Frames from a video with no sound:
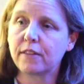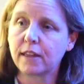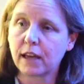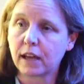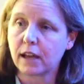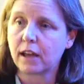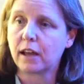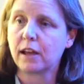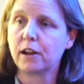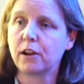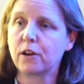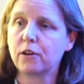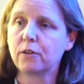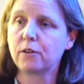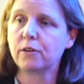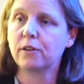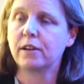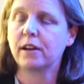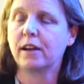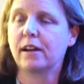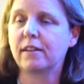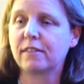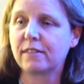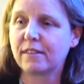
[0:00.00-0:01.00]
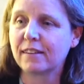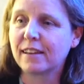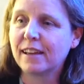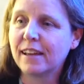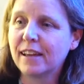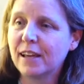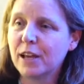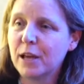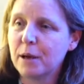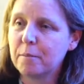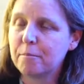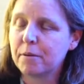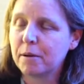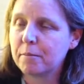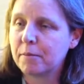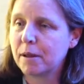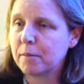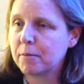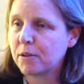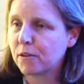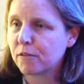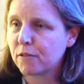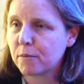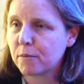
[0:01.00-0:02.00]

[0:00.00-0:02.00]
that kind of crew gets. You but just, maybe you're